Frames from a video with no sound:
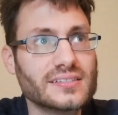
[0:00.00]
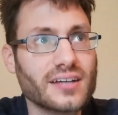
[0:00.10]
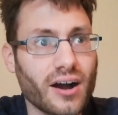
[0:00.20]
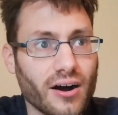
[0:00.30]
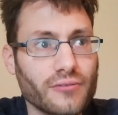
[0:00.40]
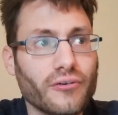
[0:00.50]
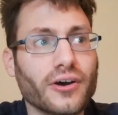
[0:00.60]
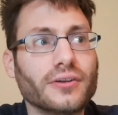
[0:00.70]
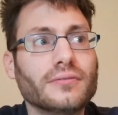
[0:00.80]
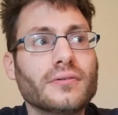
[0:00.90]

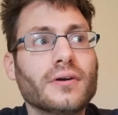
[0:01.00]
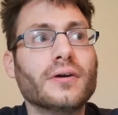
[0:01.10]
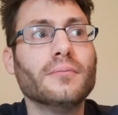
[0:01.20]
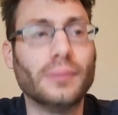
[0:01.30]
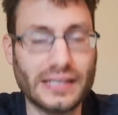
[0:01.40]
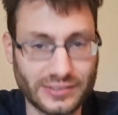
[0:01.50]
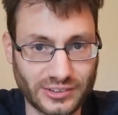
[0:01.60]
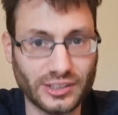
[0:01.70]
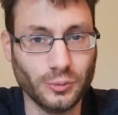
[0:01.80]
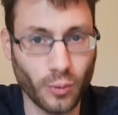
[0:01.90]
Carphone
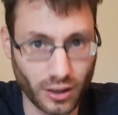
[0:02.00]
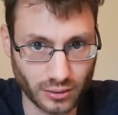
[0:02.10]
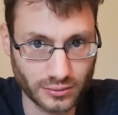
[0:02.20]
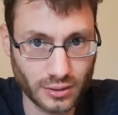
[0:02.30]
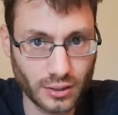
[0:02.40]
PC World.